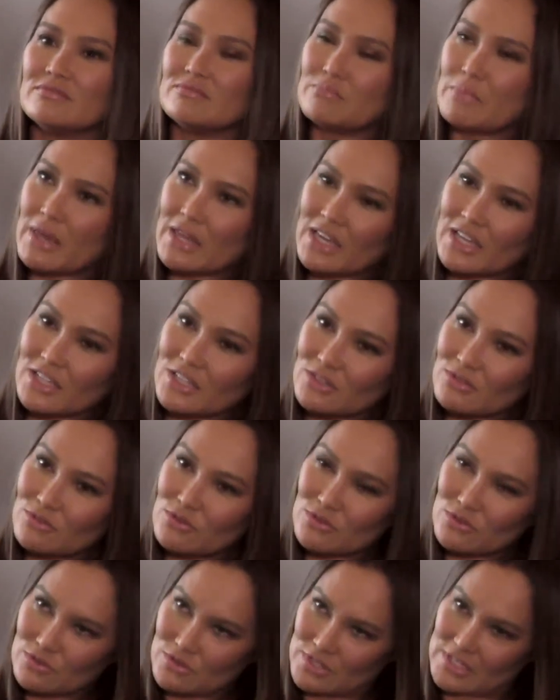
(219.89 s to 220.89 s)

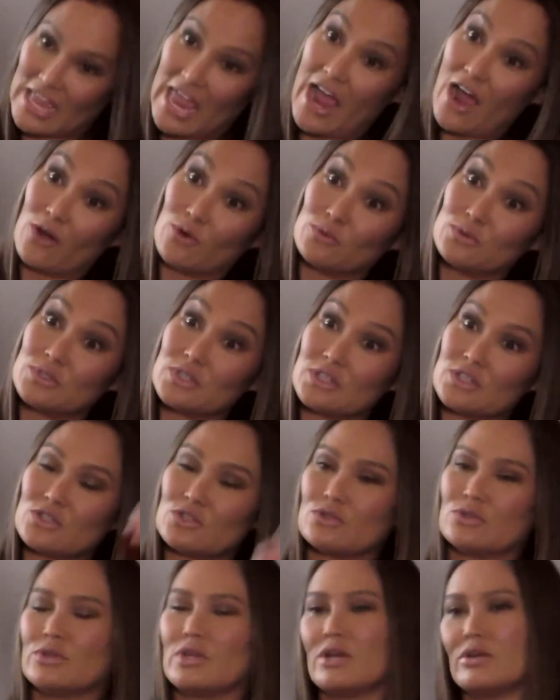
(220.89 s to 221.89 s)
making sounds in the
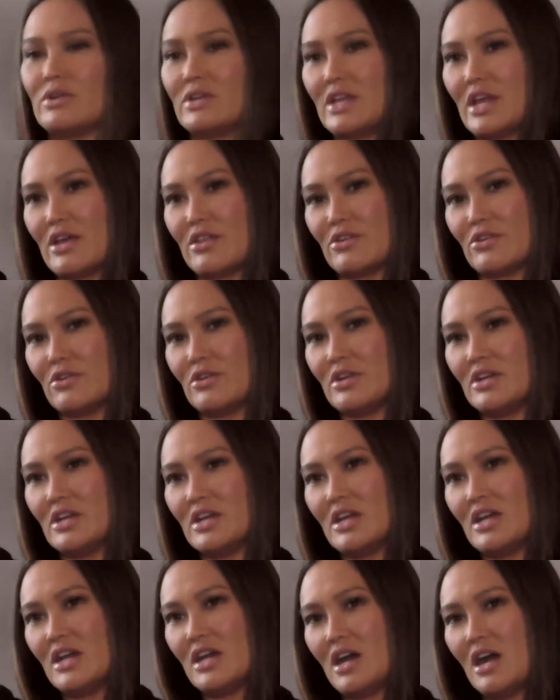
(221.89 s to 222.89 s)
studio together.
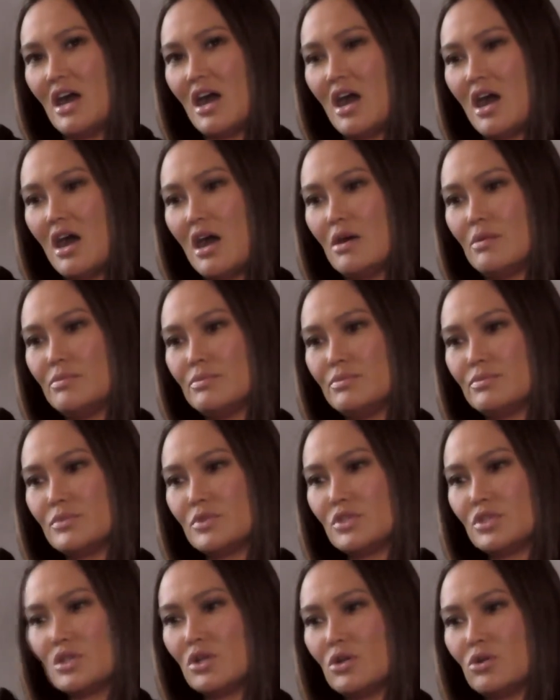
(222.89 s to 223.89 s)
Um,
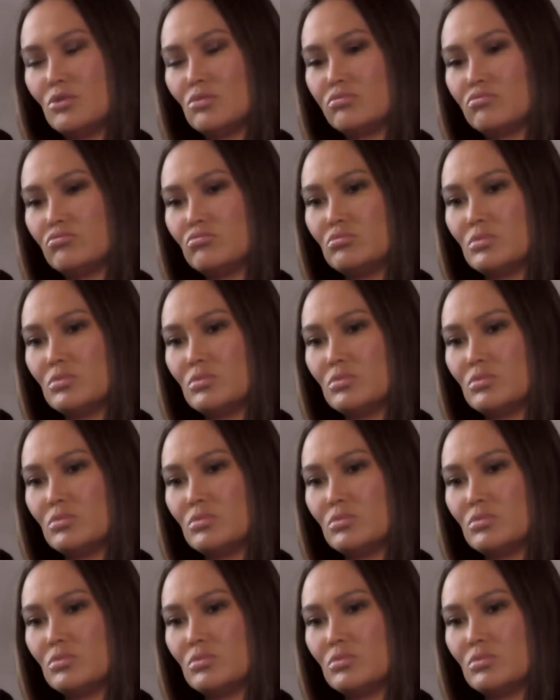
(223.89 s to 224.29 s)
so